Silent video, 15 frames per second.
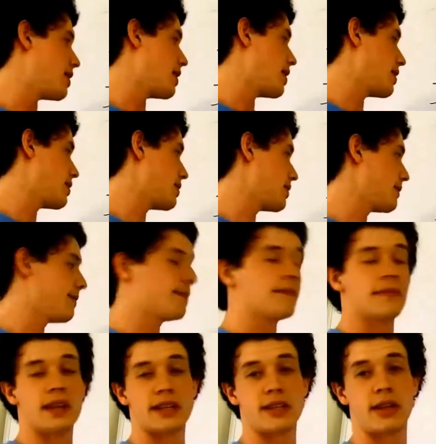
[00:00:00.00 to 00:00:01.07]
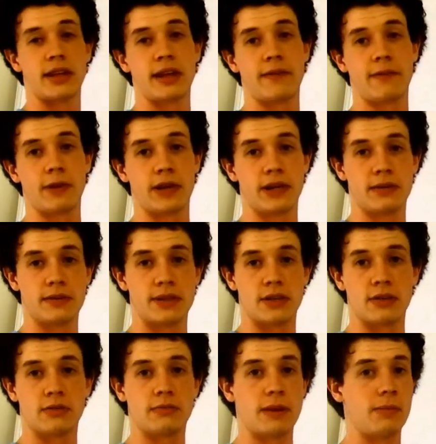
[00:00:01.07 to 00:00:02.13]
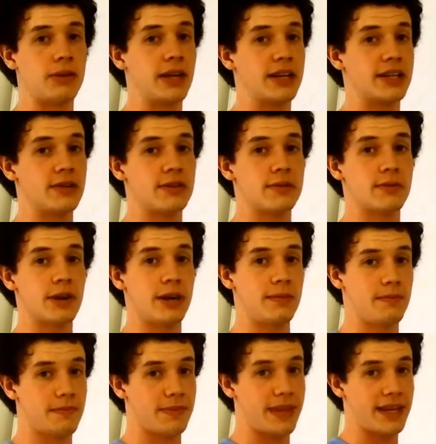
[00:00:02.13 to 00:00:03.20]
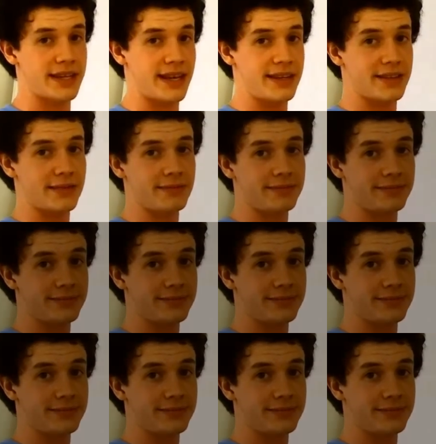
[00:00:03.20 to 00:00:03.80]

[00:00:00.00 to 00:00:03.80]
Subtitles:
And that's all I got for you. So remember to like, share, and subscribe. Thanks, guys.